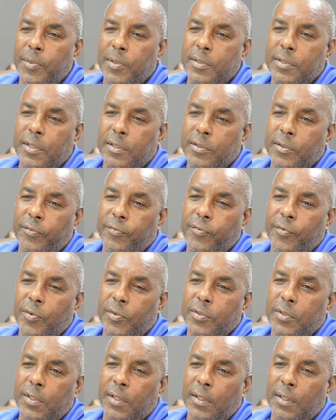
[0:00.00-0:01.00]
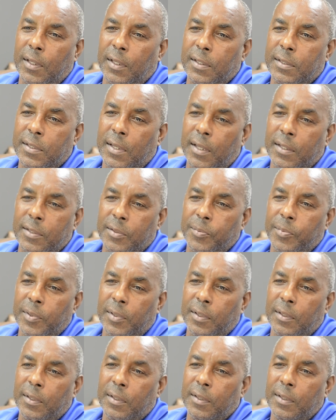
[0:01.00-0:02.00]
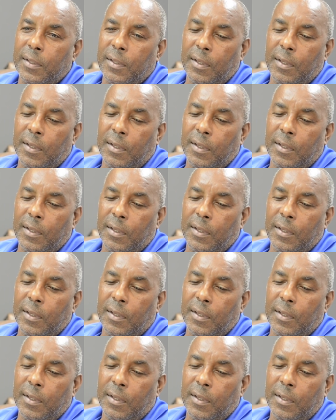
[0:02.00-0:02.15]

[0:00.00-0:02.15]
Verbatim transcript: It's just unfortunate that it's had to be